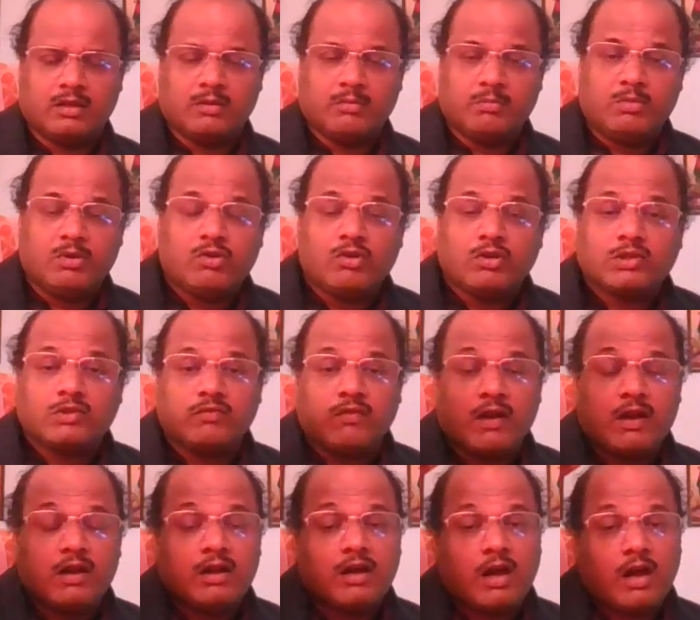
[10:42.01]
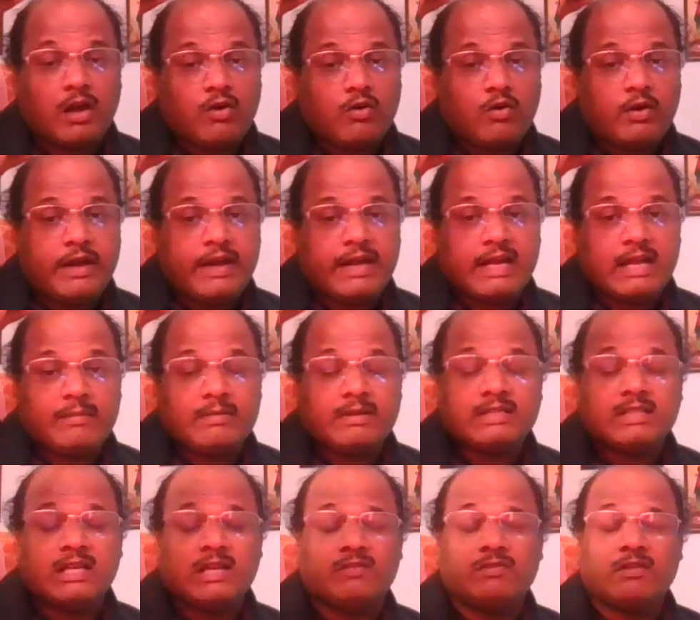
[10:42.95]
Because 1 crore data
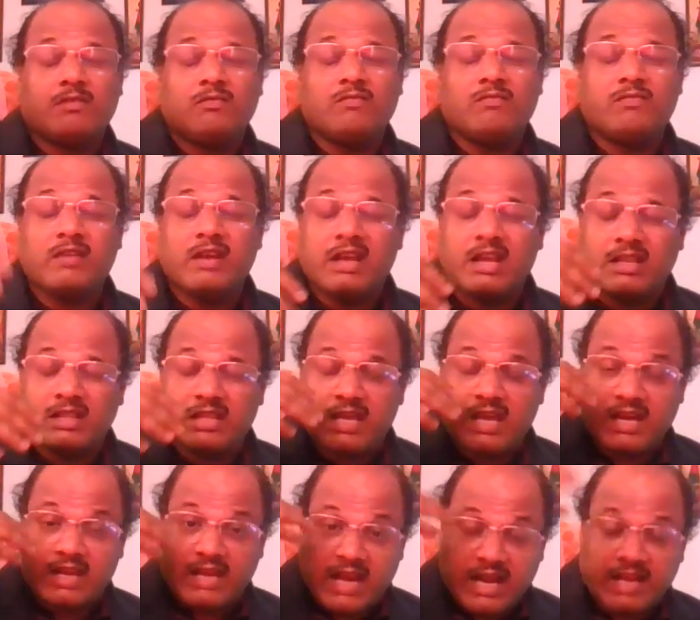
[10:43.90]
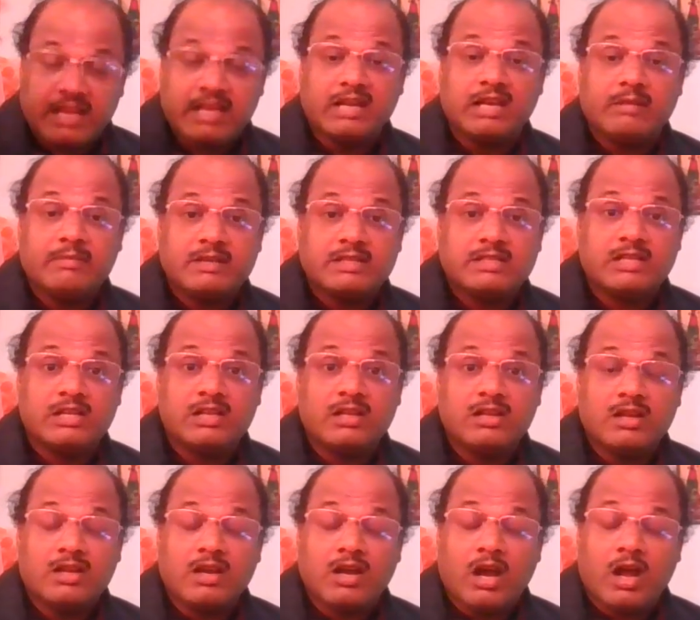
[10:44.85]
basically from where they are getting the basically.
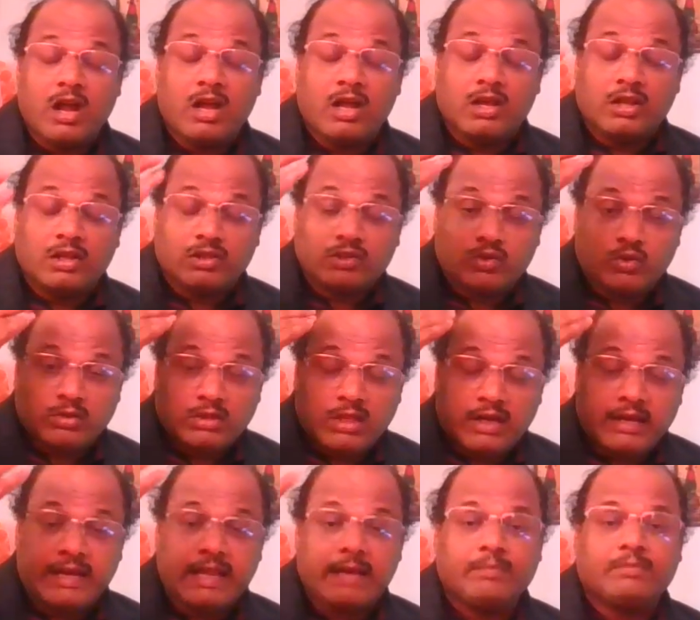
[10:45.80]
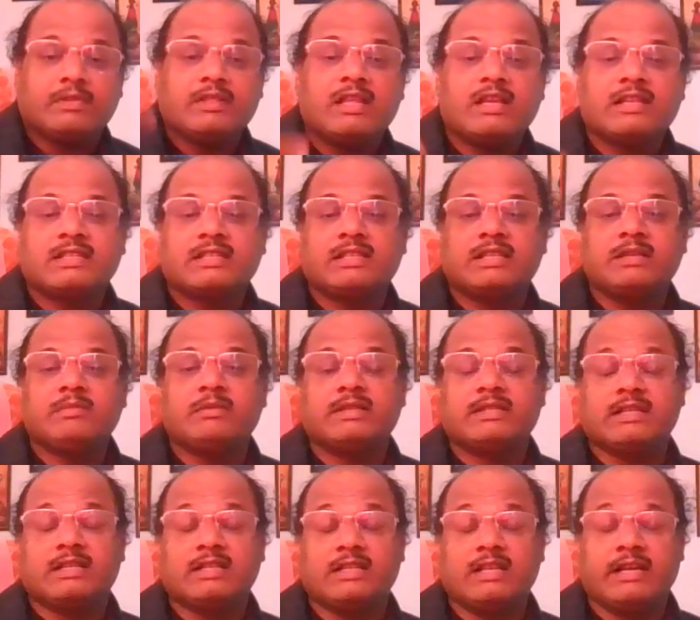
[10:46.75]
So the depthness, see
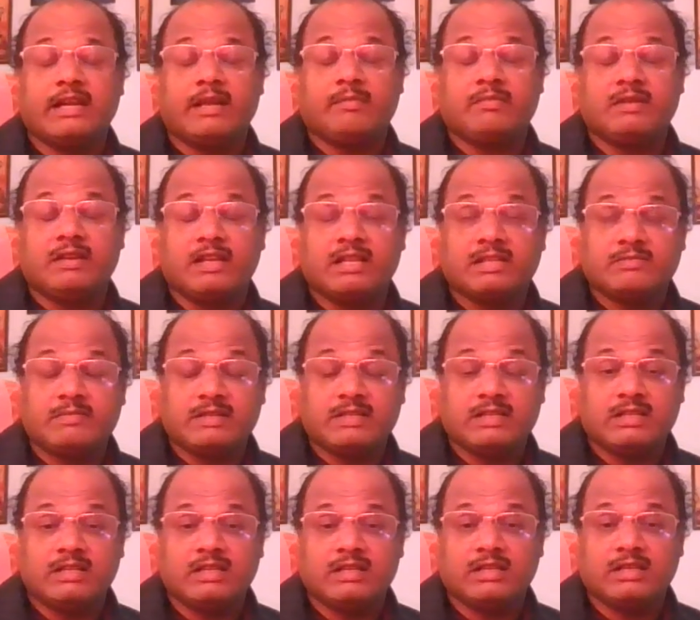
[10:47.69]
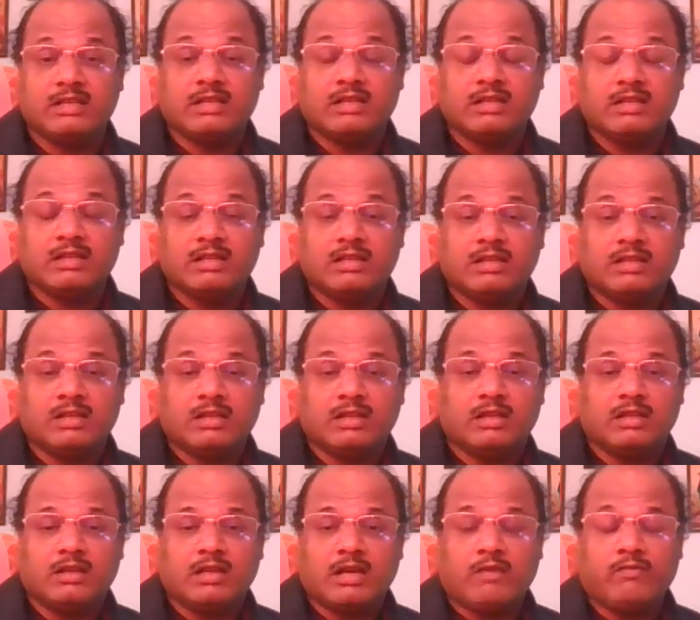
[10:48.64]
basically the depthness basically.
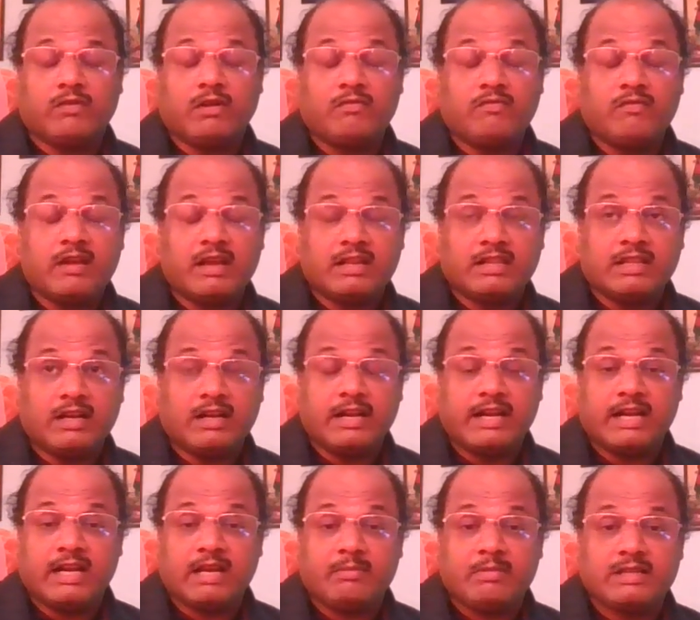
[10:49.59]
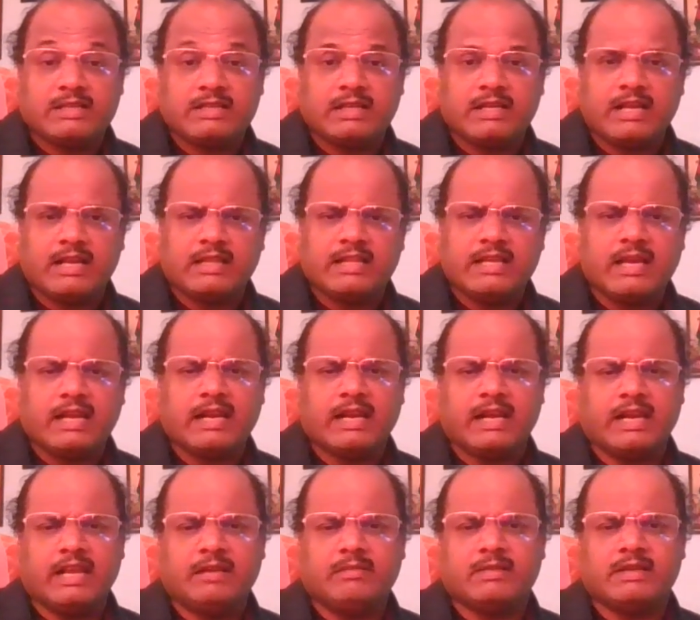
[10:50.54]
From where the data basically are they are
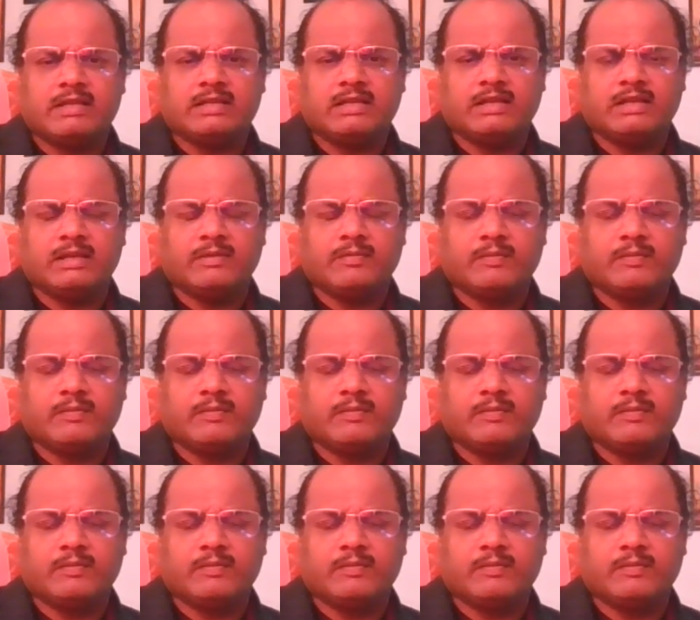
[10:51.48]
getting basically.